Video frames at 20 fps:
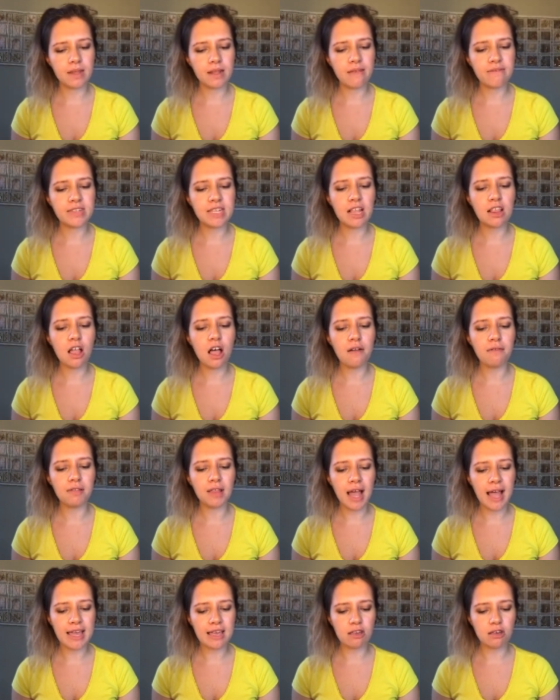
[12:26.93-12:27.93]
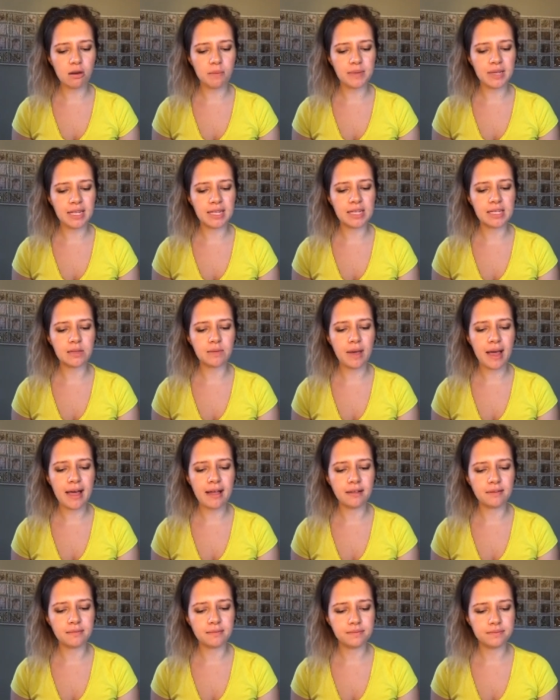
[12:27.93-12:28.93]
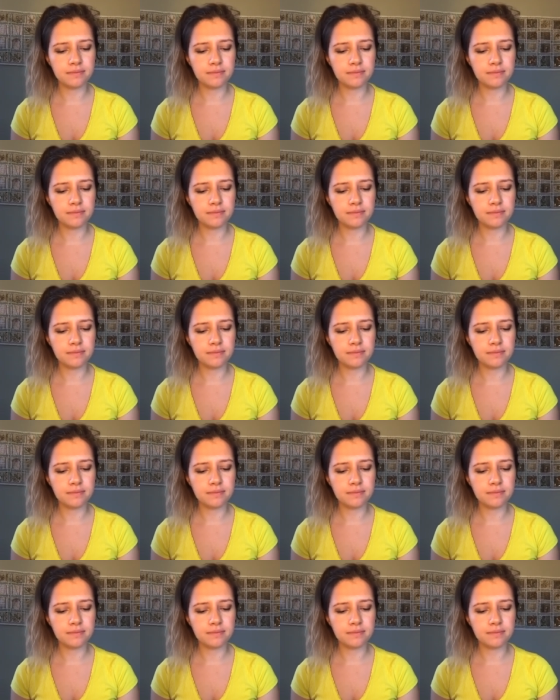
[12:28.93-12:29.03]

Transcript: there's a lot of light coming in as well.